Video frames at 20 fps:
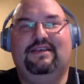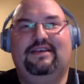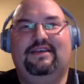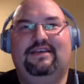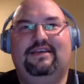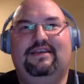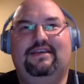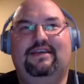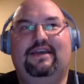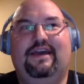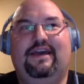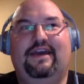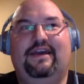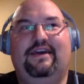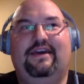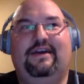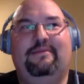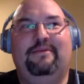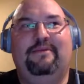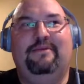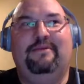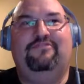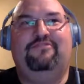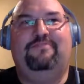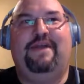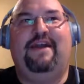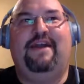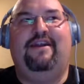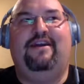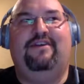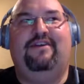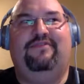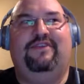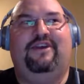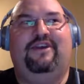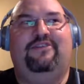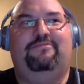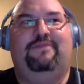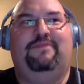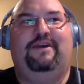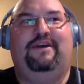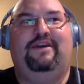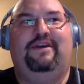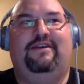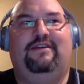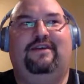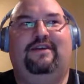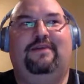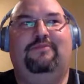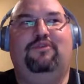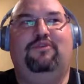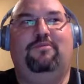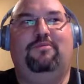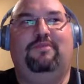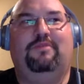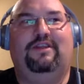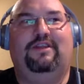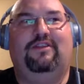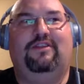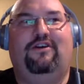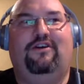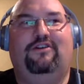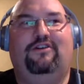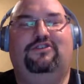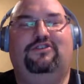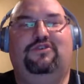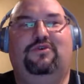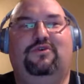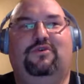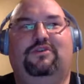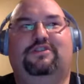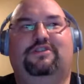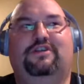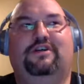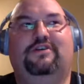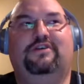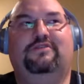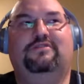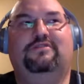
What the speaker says: Yeah, I mean, it's bad enough he has my abnormally long torso,